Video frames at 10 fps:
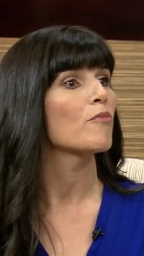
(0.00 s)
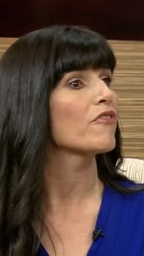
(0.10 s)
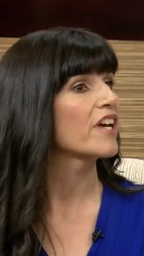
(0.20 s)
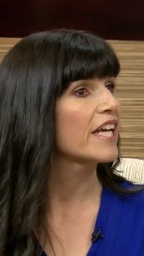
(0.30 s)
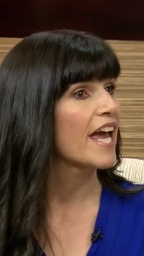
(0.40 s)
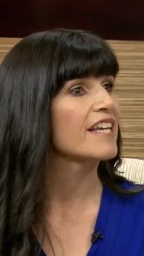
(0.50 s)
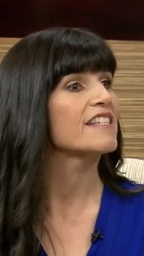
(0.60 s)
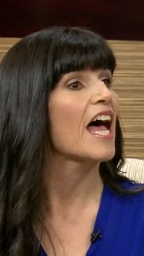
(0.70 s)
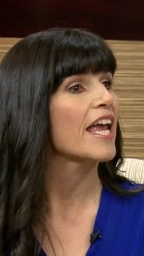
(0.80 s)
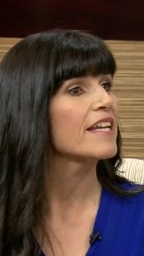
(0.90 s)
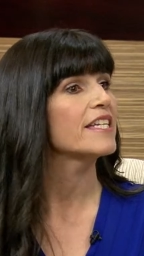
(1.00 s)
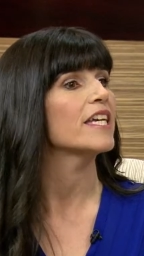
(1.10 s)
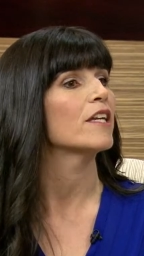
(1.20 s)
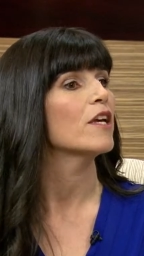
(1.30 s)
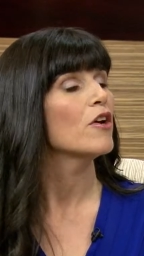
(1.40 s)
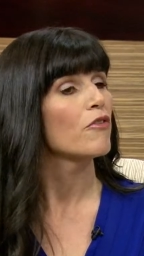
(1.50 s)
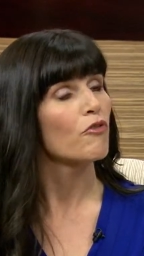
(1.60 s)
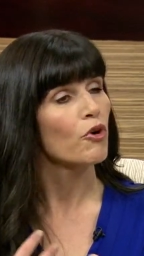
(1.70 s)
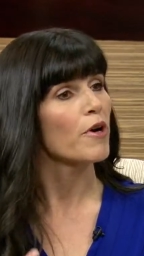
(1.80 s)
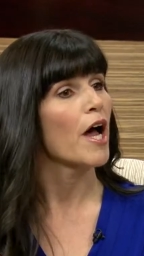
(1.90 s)
preventing anxiety and
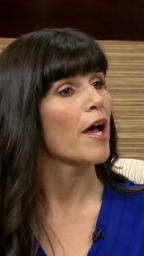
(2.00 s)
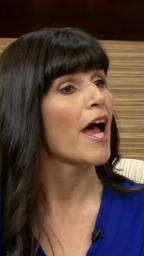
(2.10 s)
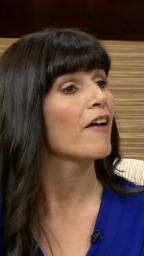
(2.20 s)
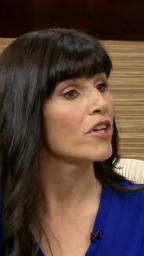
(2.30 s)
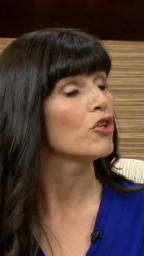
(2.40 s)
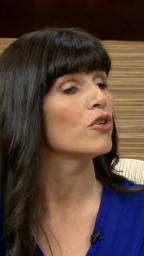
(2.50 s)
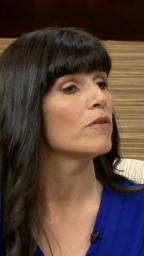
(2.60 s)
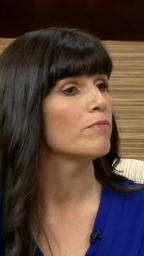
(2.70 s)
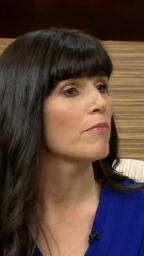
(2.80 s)
for having good